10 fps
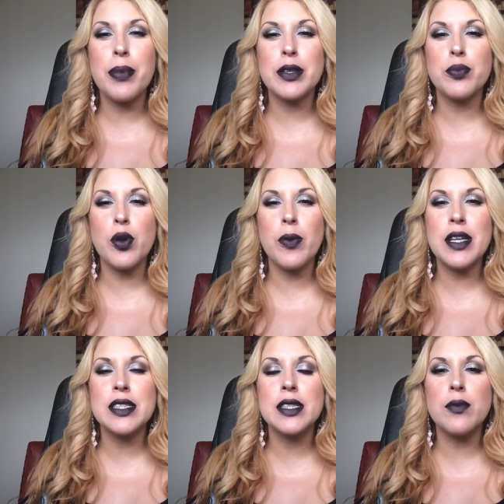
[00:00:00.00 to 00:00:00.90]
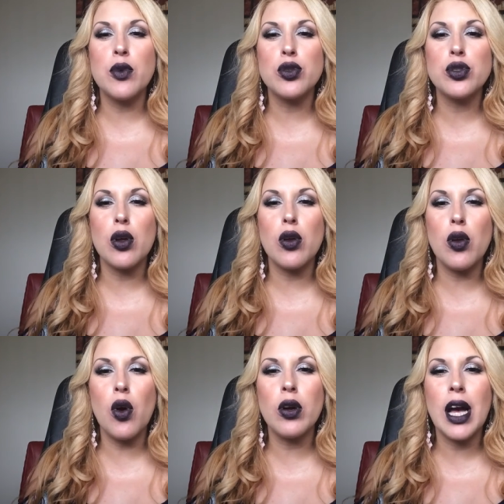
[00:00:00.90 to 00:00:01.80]
but probably it's the most
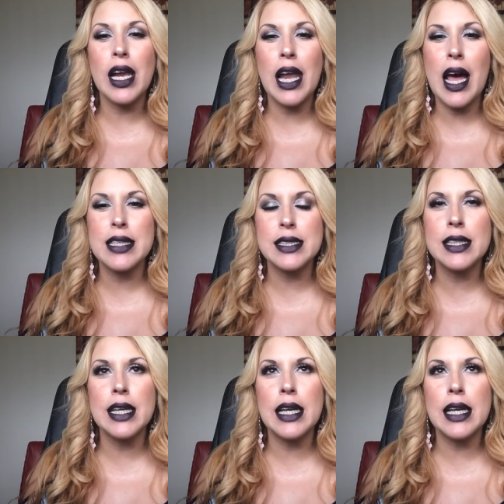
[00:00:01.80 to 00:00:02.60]
long-lasting